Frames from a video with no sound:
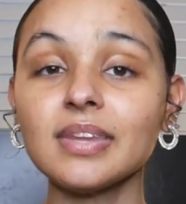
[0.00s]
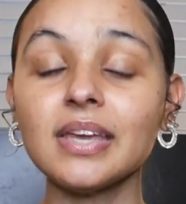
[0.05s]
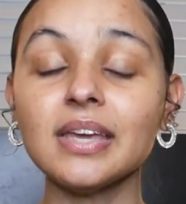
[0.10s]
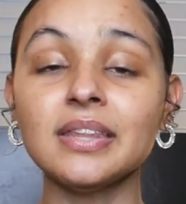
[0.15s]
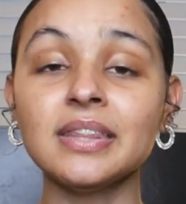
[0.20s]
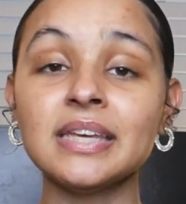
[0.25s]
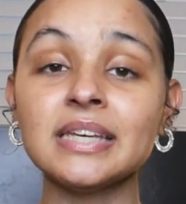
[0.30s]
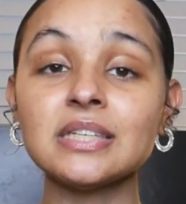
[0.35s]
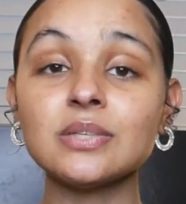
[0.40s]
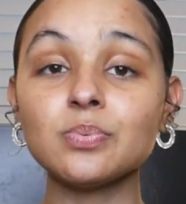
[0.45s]

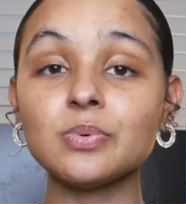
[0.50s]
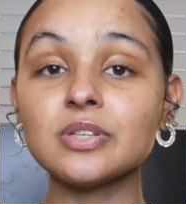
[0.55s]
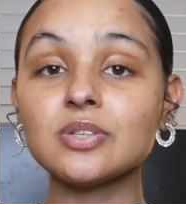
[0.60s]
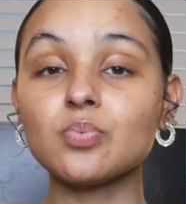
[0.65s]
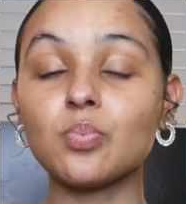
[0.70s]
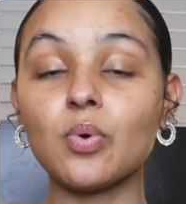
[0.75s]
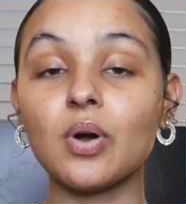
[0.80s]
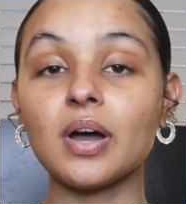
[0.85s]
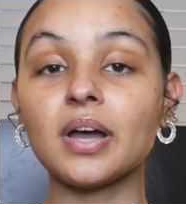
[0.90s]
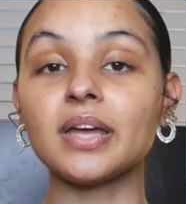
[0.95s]
this
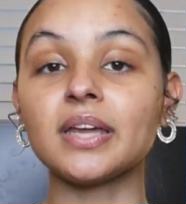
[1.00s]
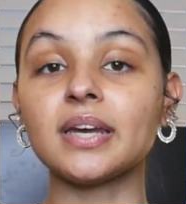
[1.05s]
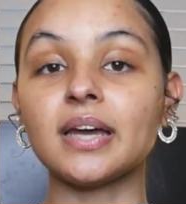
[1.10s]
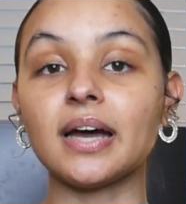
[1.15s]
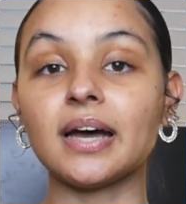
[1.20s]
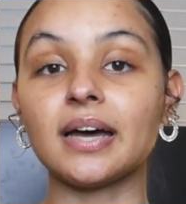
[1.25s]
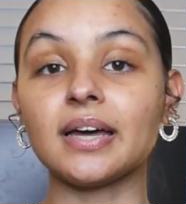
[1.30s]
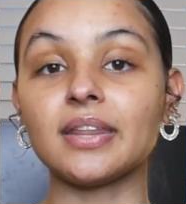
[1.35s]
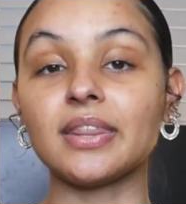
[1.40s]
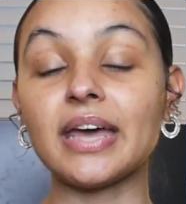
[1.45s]
was one
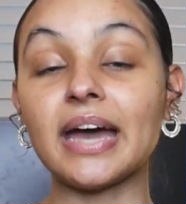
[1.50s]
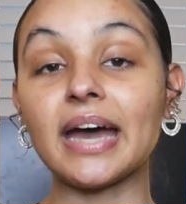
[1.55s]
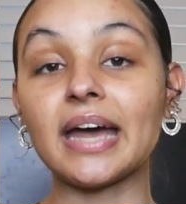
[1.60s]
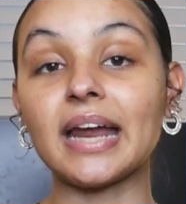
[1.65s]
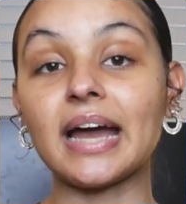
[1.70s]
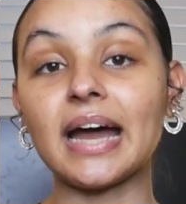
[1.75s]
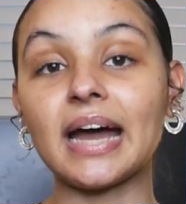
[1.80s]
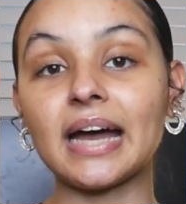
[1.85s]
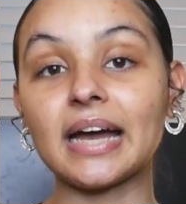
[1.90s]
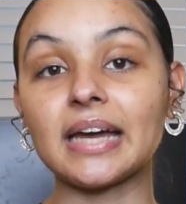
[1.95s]
that
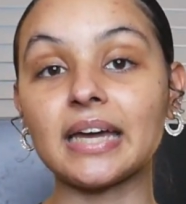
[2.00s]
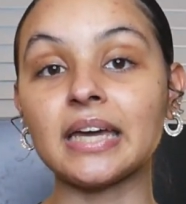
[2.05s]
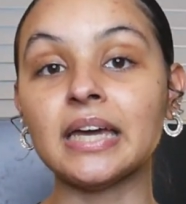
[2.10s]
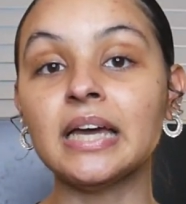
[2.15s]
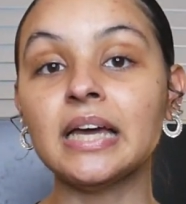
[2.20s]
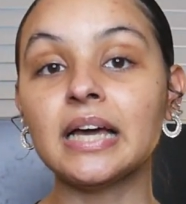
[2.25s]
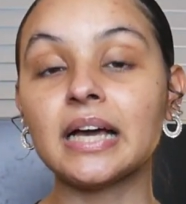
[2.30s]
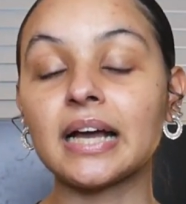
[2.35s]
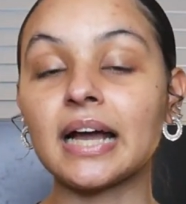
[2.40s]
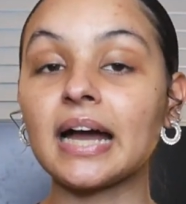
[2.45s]
I
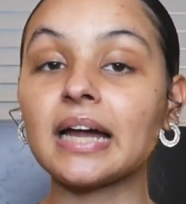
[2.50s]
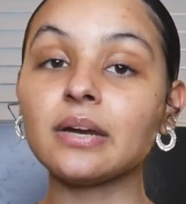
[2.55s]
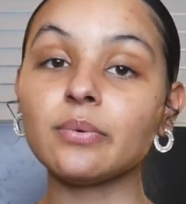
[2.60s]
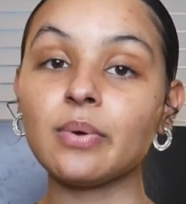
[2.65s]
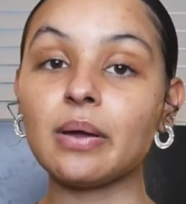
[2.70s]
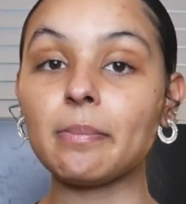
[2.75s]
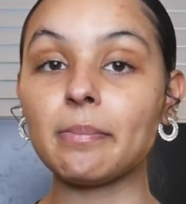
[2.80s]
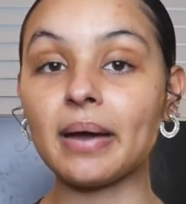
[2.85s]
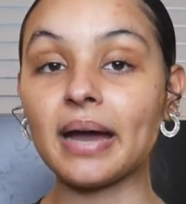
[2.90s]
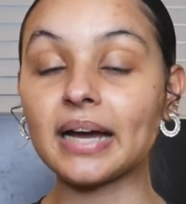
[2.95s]
kind of
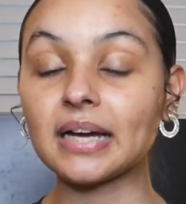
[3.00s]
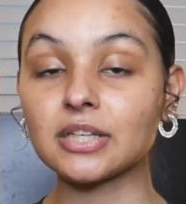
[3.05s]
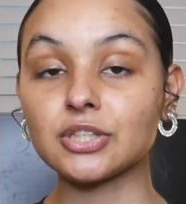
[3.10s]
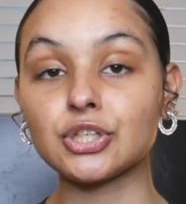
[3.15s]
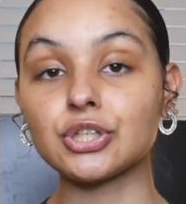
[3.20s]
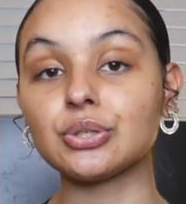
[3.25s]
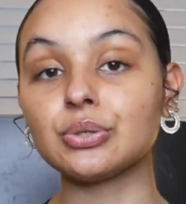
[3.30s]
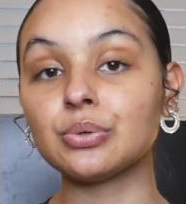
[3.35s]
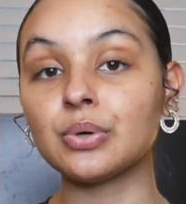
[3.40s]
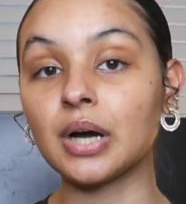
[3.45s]
went back
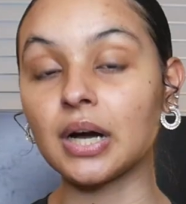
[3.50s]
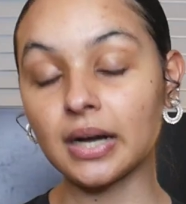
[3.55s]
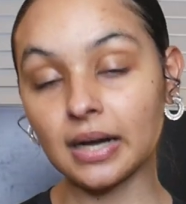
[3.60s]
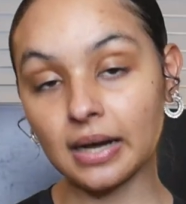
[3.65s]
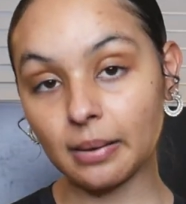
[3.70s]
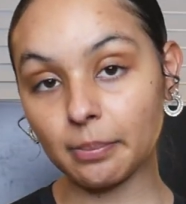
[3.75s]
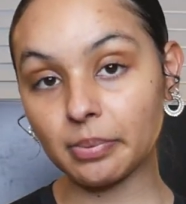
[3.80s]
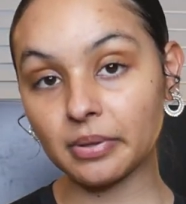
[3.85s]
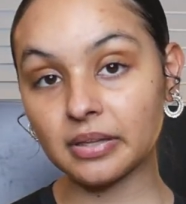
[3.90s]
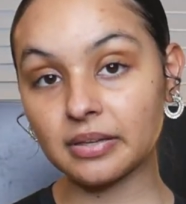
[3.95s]
to a
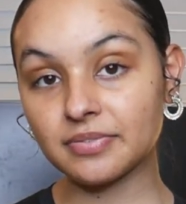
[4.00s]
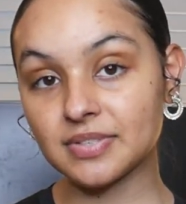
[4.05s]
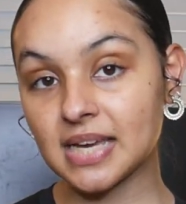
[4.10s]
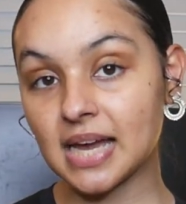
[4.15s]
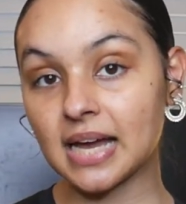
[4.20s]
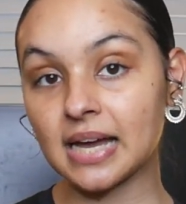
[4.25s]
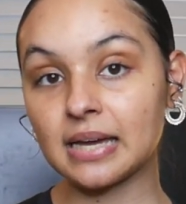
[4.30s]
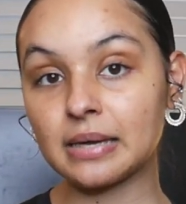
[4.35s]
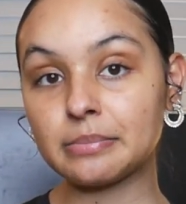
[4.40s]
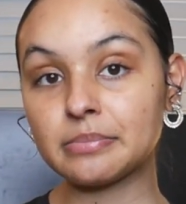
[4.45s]
couple of
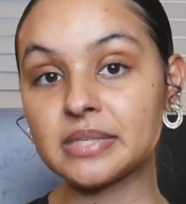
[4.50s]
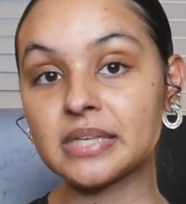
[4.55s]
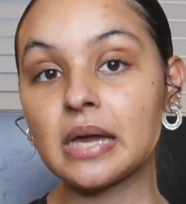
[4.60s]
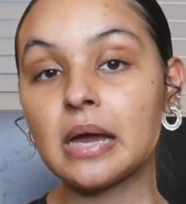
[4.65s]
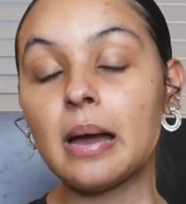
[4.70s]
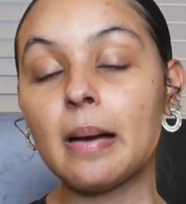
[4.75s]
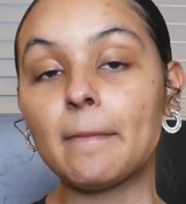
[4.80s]
times,